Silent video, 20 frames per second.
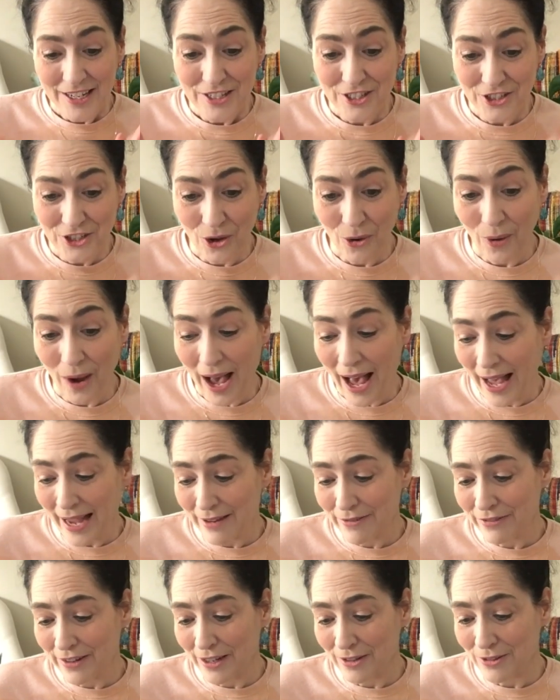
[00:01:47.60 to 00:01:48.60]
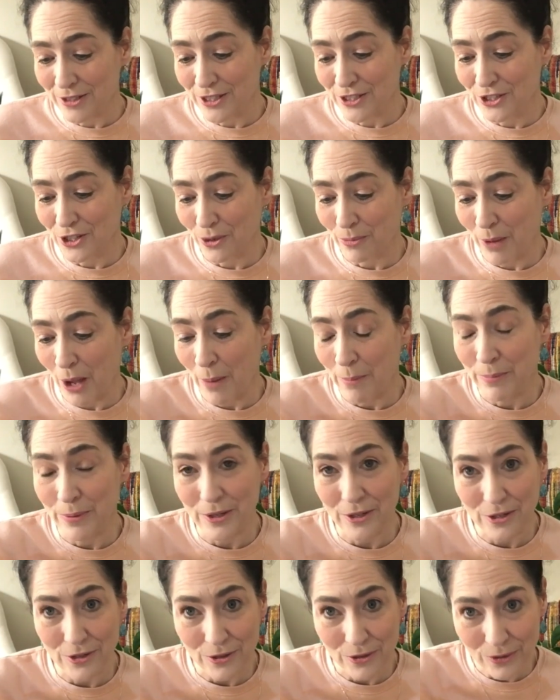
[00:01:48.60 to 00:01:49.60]
So I found some
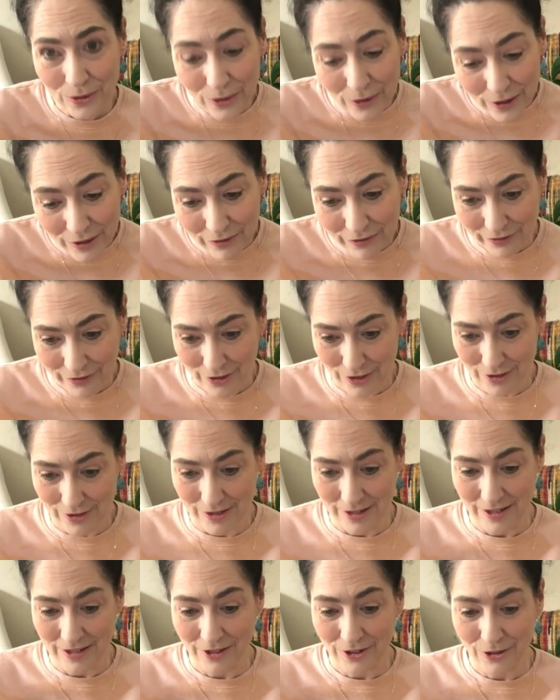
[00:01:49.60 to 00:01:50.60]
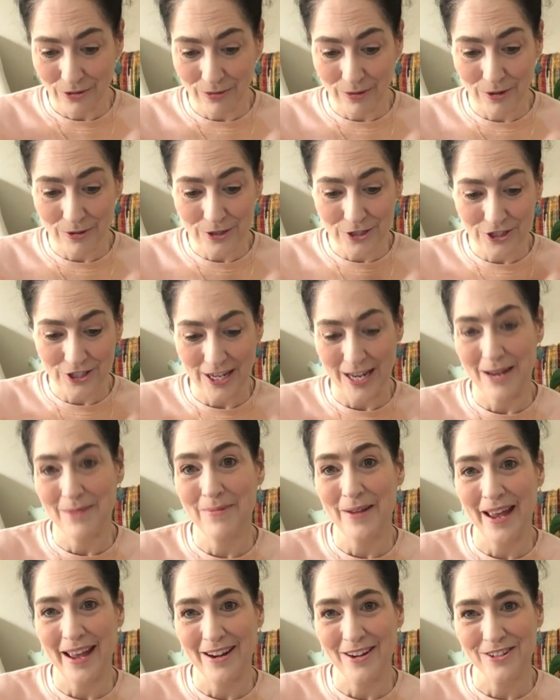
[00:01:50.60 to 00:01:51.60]
beautiful crochet
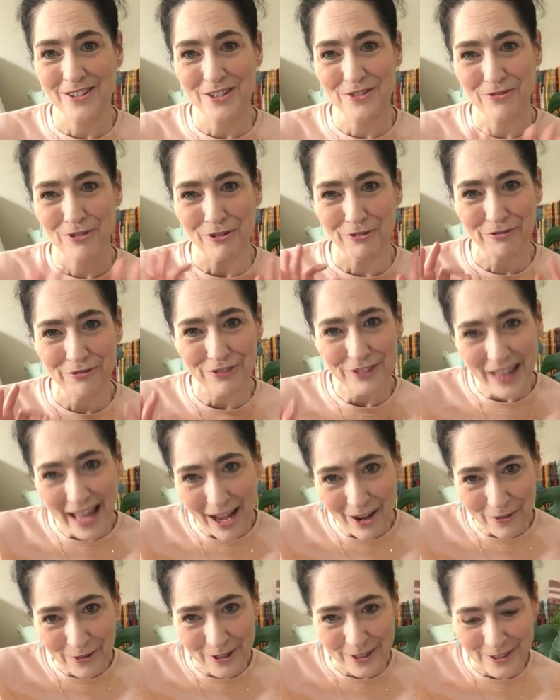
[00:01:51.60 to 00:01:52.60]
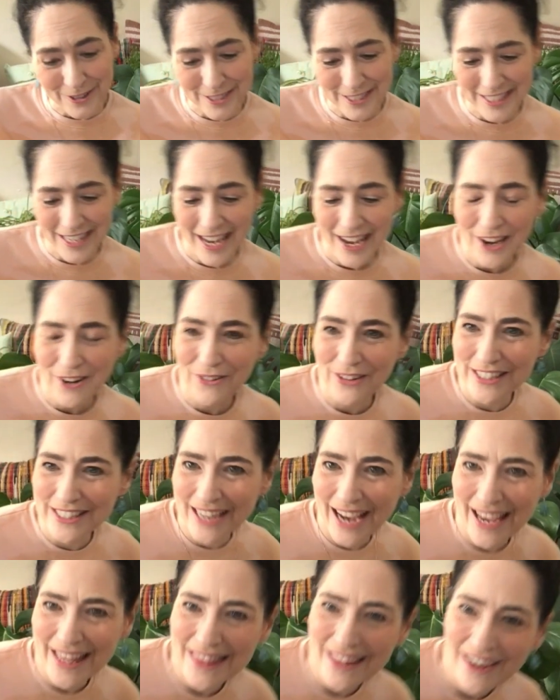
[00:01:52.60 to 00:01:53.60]
patterns for flowers, which I